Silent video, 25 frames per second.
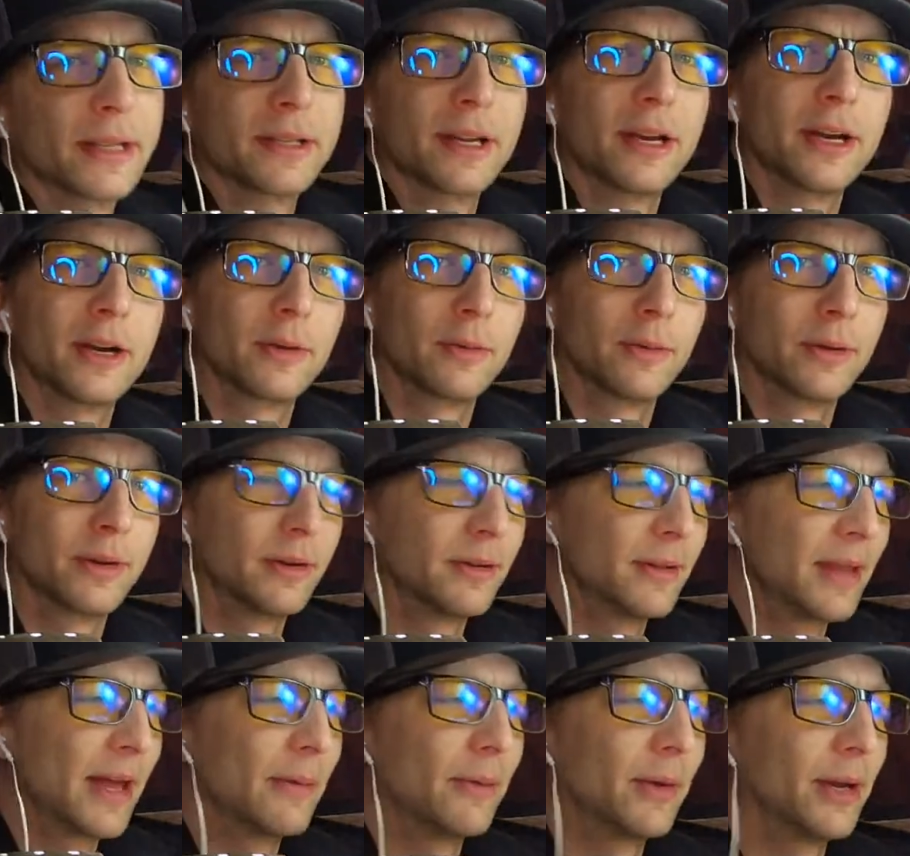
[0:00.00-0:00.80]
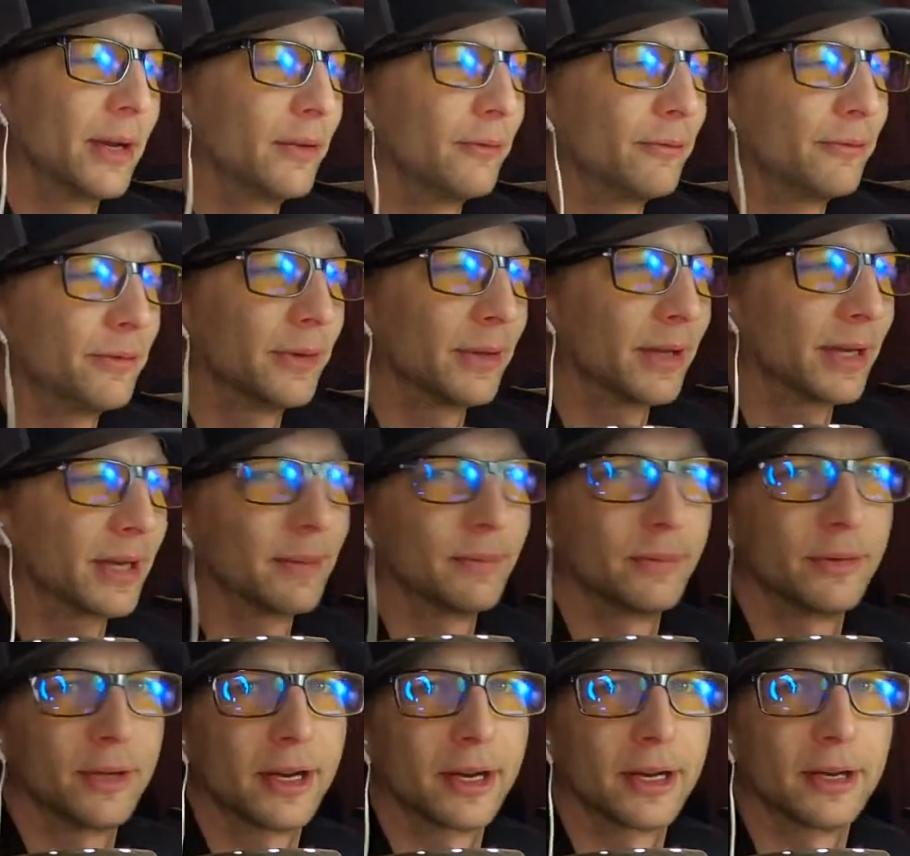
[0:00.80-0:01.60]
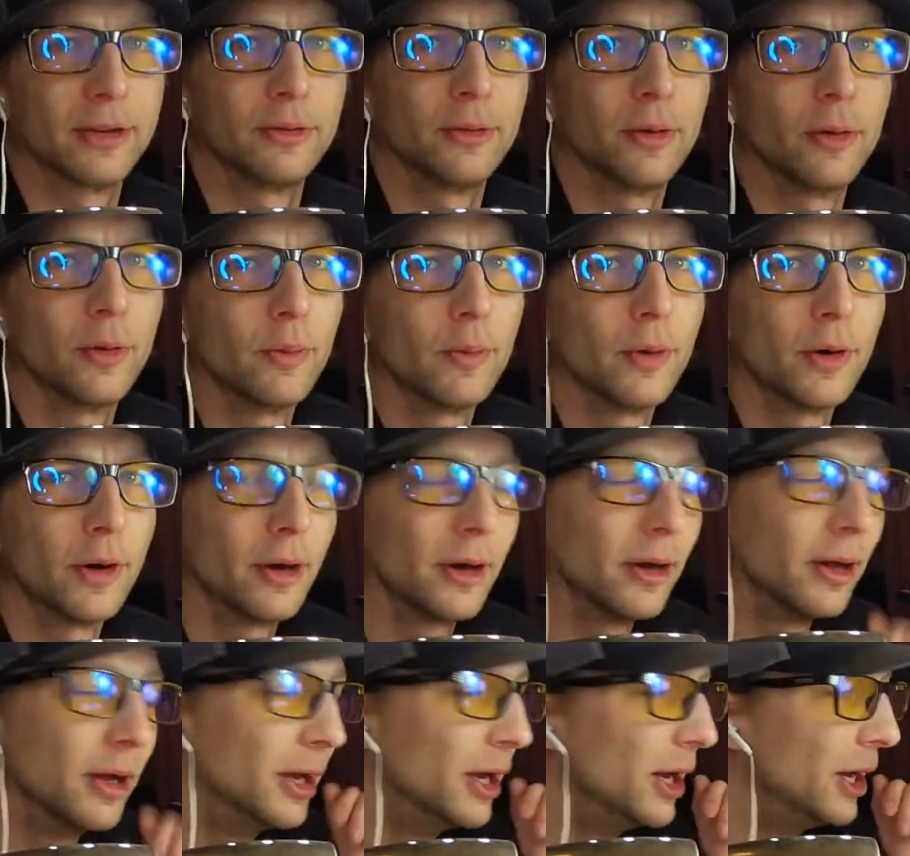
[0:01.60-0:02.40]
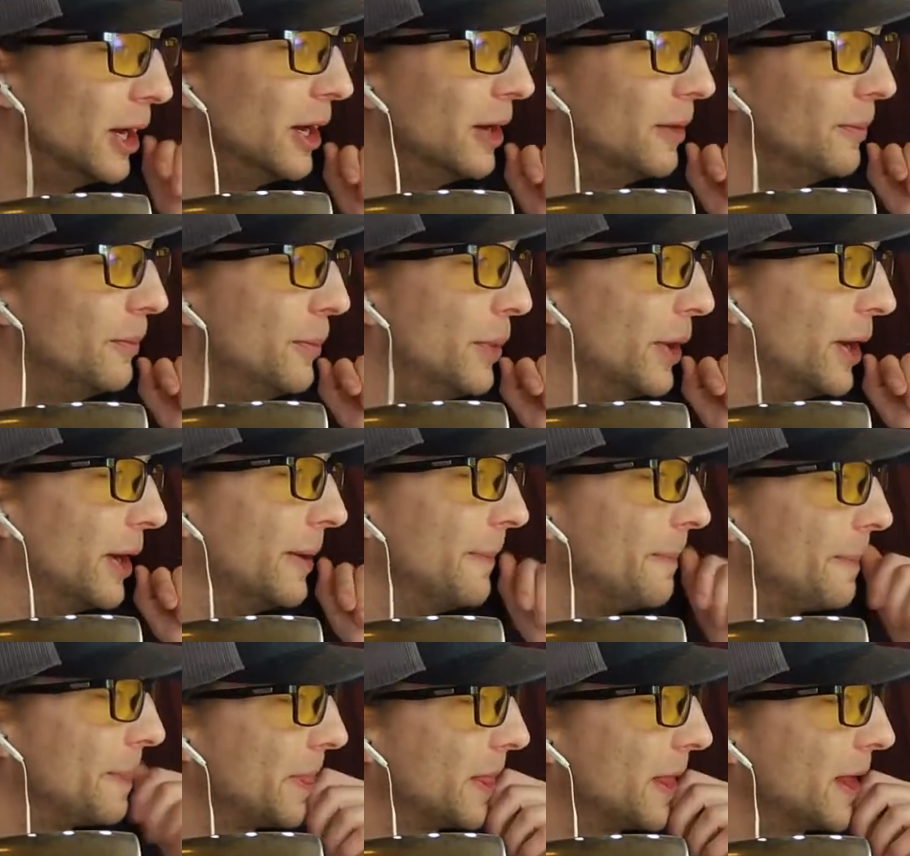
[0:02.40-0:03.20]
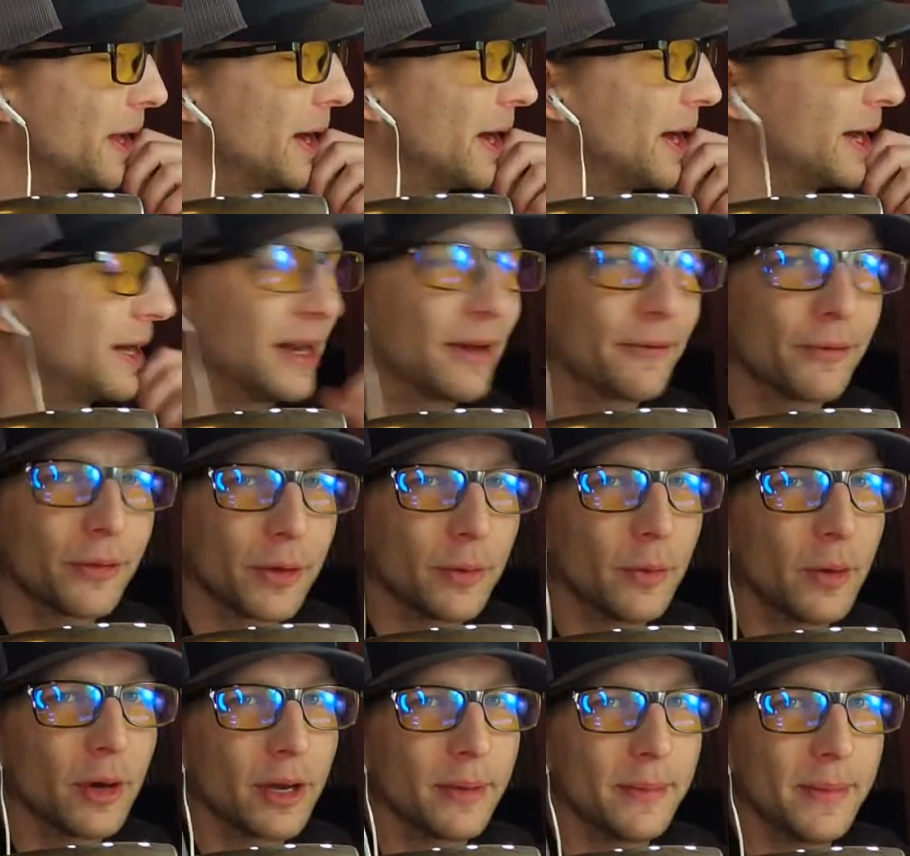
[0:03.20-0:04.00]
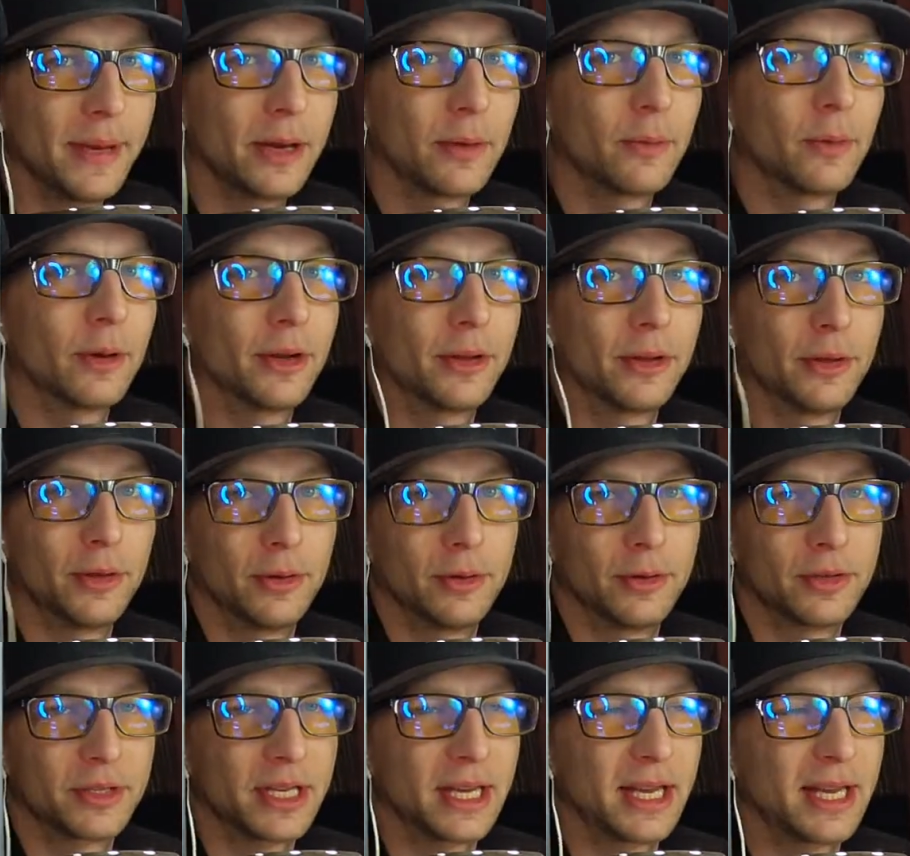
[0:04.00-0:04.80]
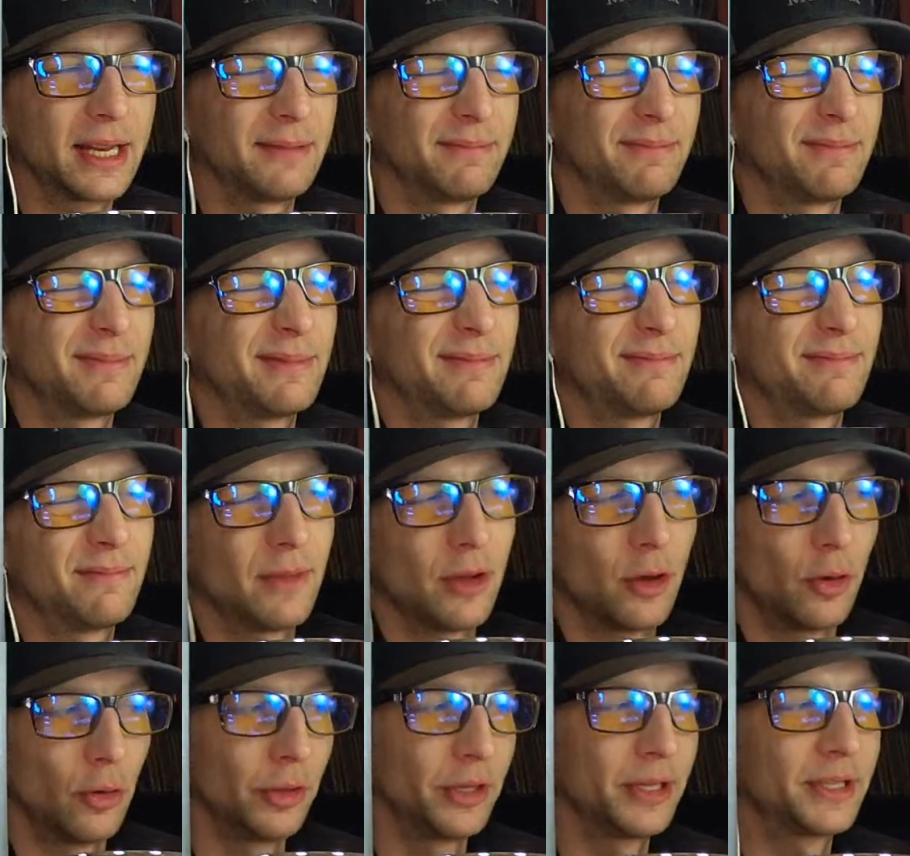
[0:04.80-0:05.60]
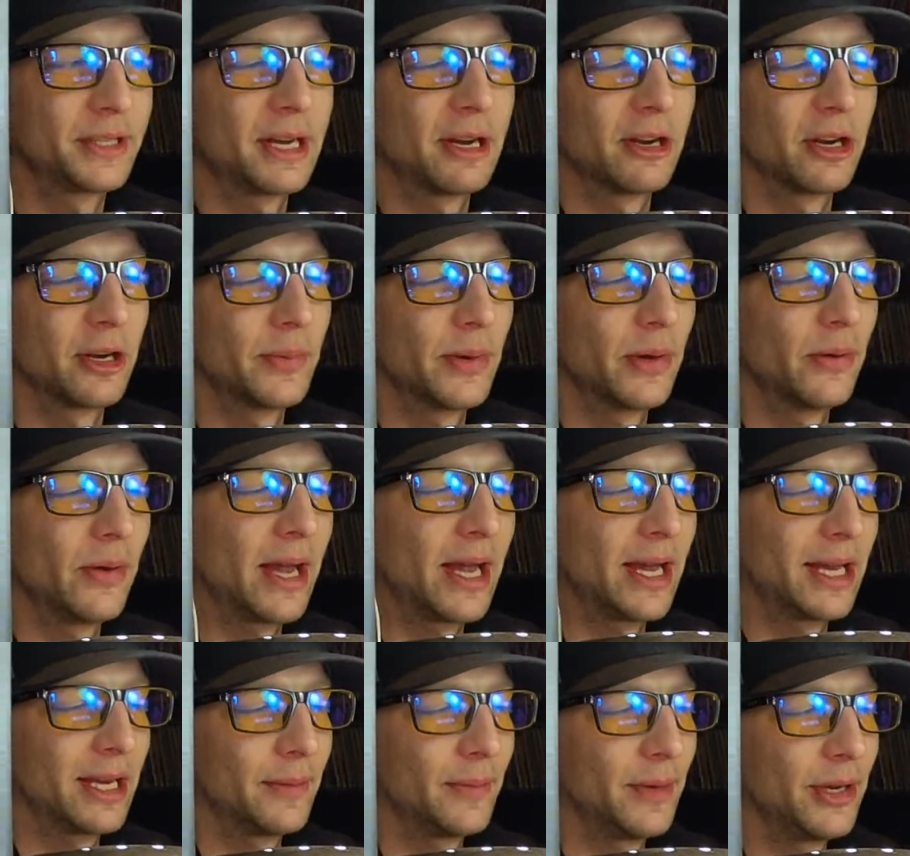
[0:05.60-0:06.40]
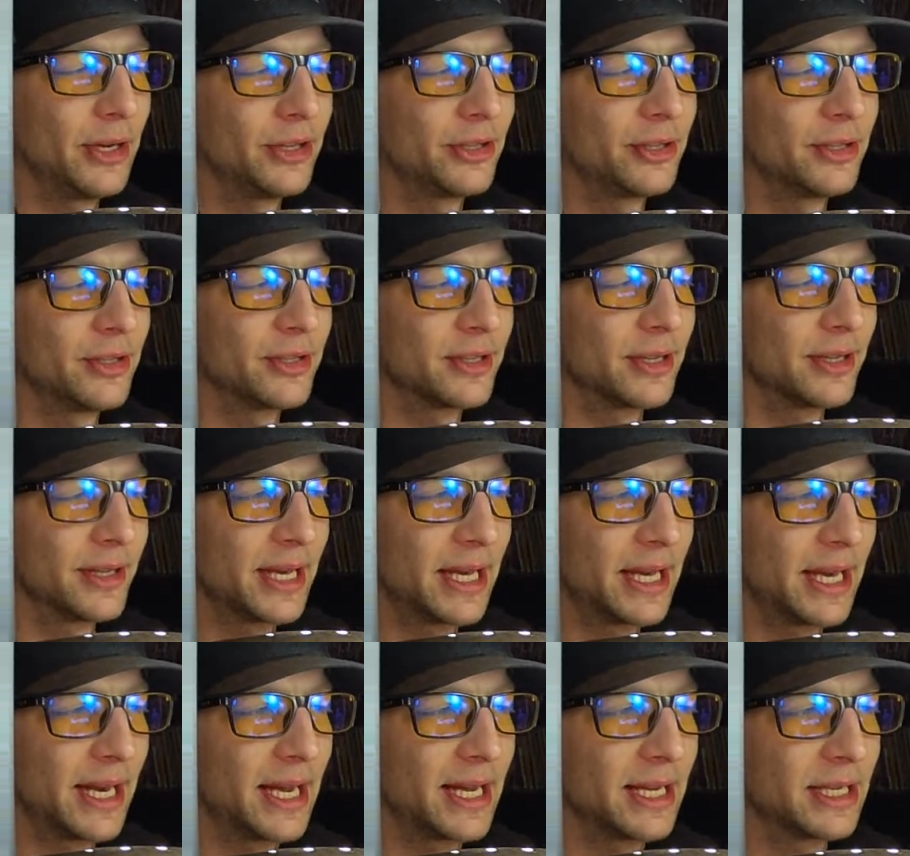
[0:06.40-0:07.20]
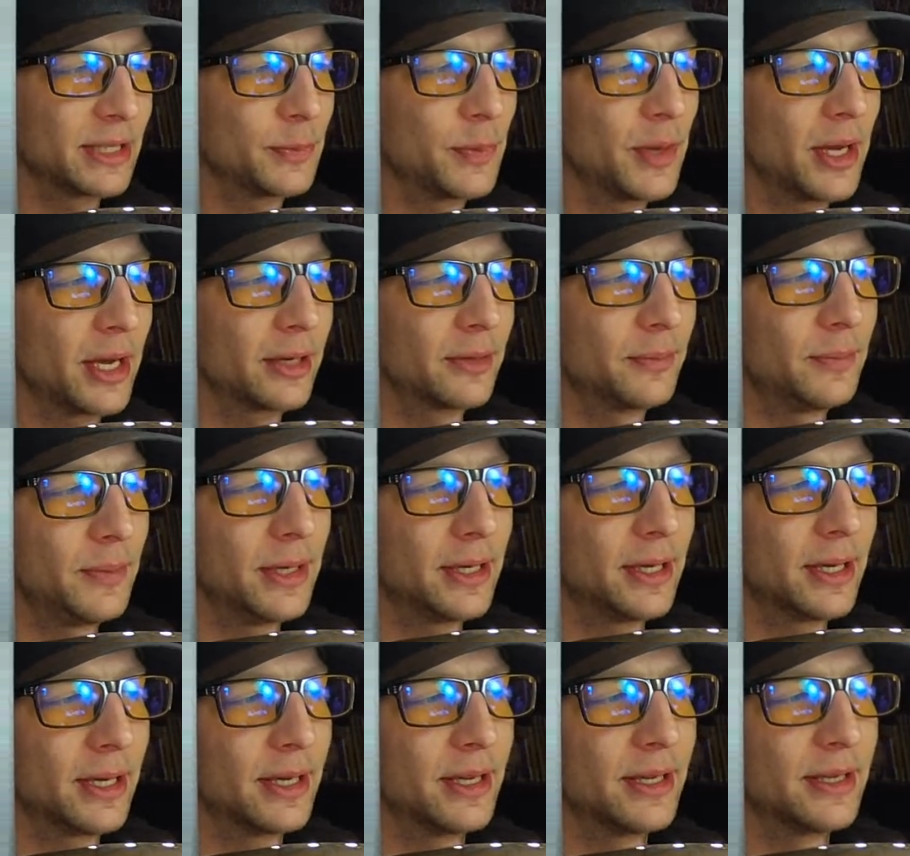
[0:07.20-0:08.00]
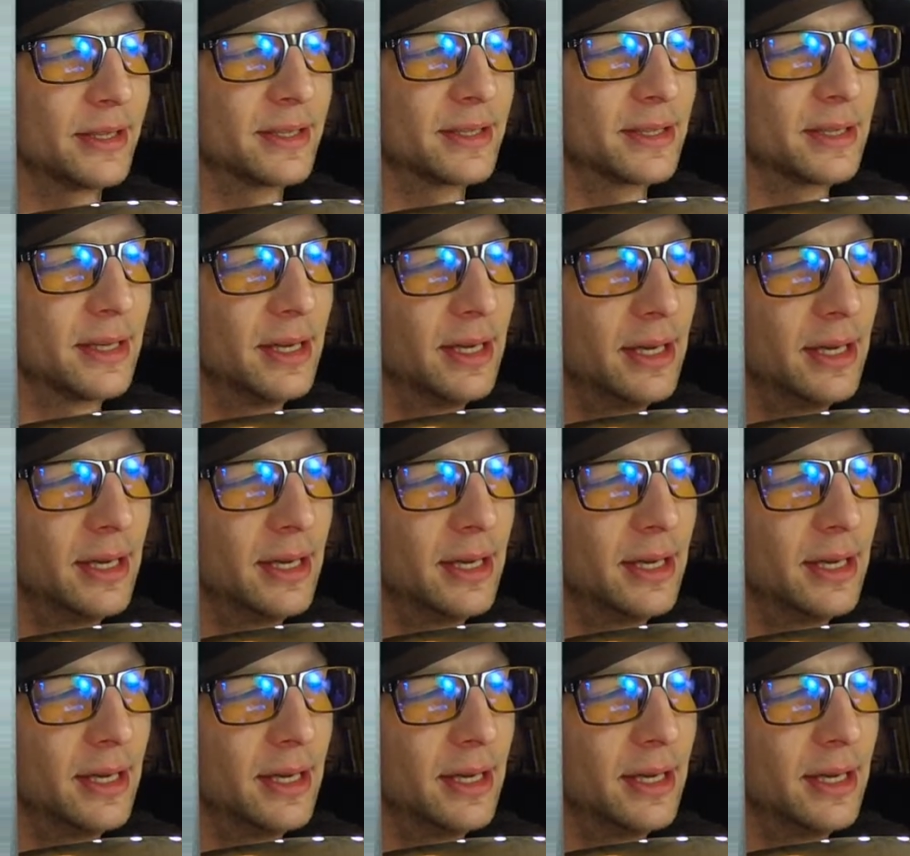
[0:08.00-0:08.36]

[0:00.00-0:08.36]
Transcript: awkward. That way I don't feel like I'm talking to a wall. But I definitely want to make one of those, and only scared about animations on that aspect because